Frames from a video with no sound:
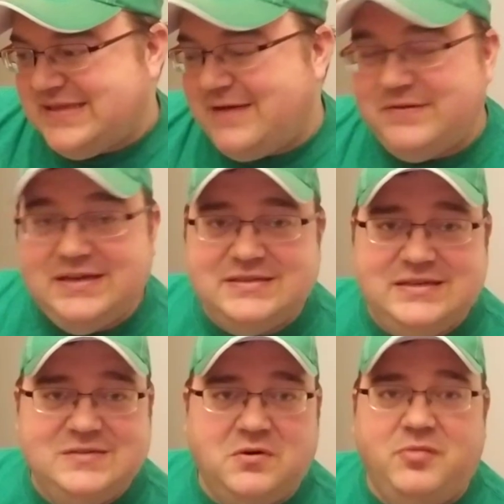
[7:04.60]
lefties, and
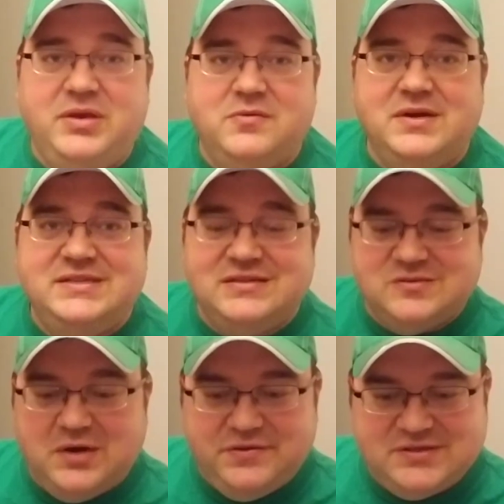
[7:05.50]
he's one of the big reasons
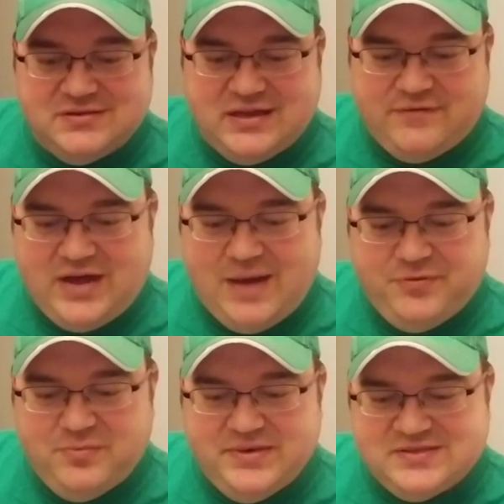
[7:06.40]
why there's a lot of
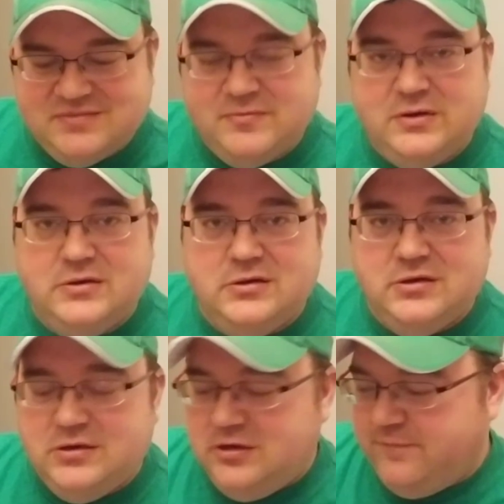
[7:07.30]
optimism
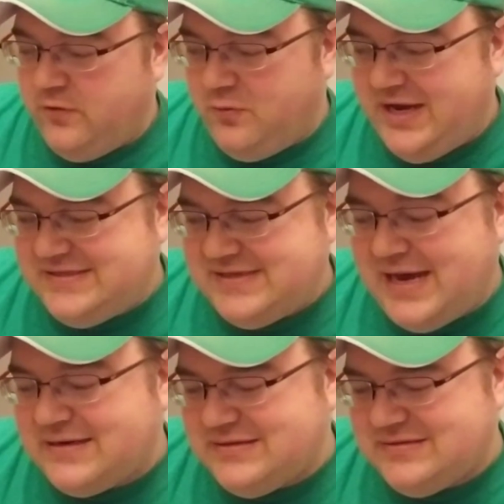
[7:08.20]
for the White
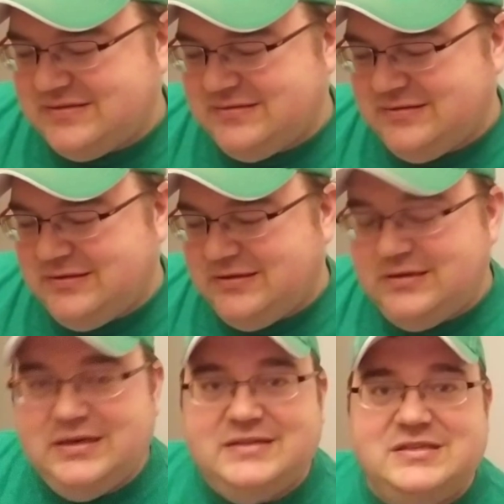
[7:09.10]
Sox.
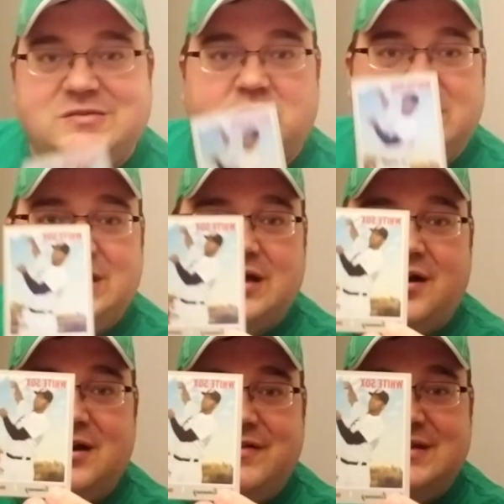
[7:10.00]
It's his rookie
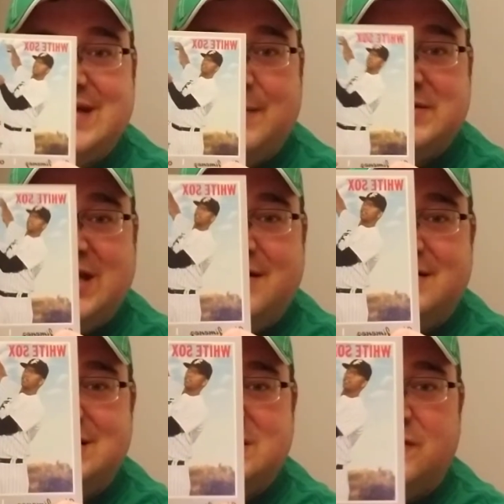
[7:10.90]
card in the Topps
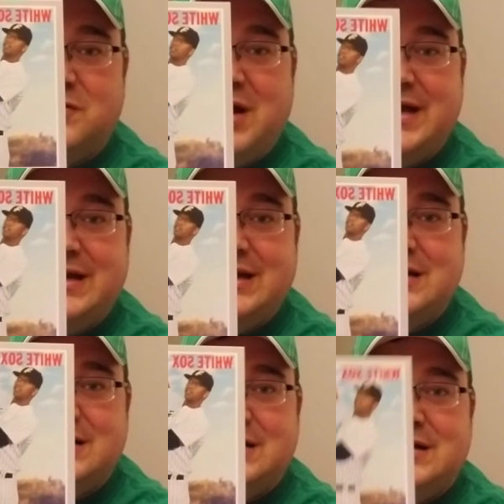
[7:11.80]
Heritage variety.
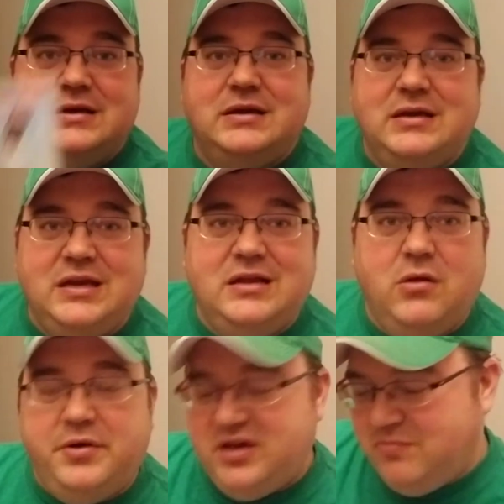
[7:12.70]

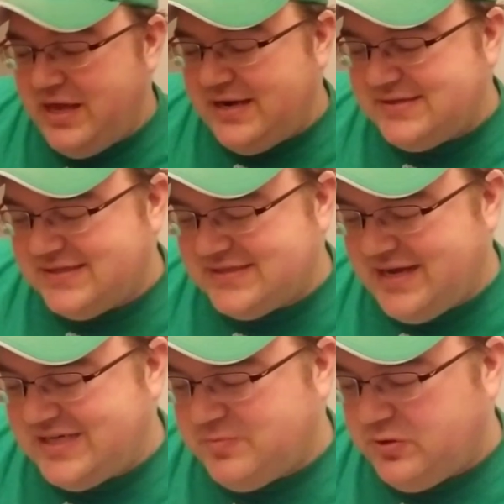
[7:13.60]
Eloy Jimenez, that's a
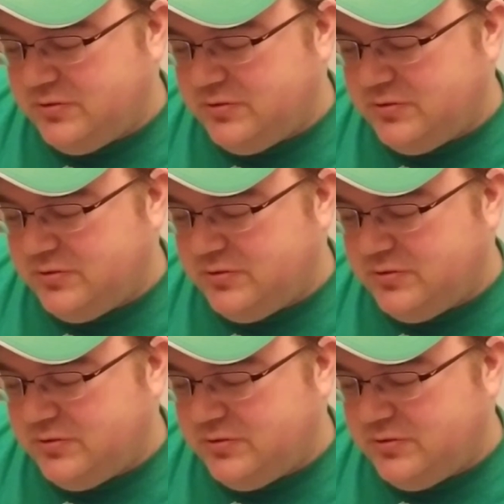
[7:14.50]
nice pull,